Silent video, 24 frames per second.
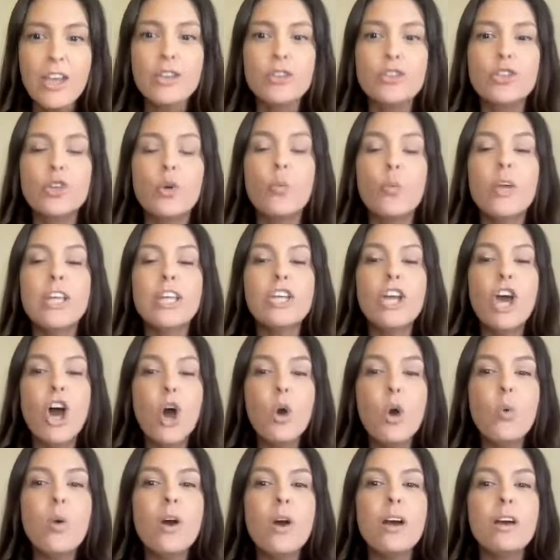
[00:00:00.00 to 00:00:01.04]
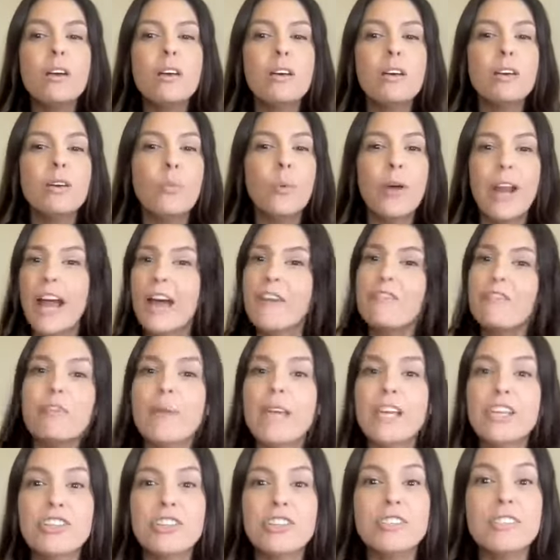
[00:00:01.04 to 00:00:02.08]
So we know what
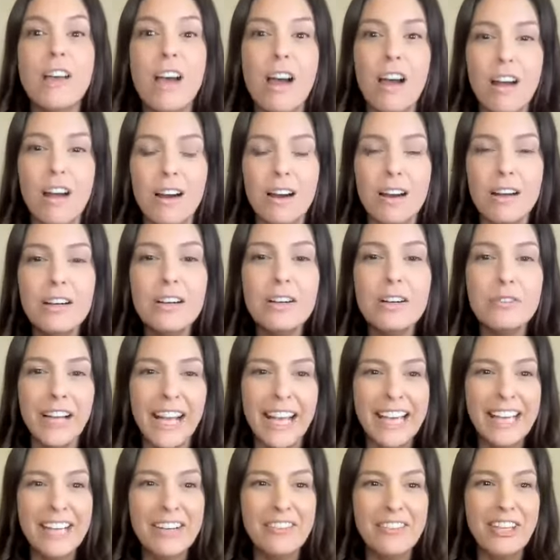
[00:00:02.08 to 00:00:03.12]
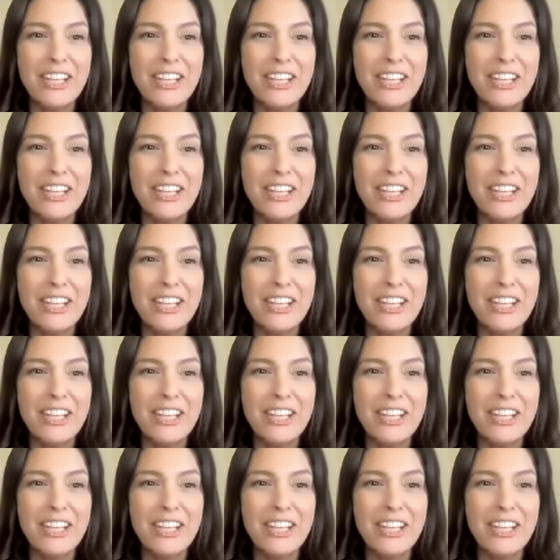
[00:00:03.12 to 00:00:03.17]
affirmations are, right?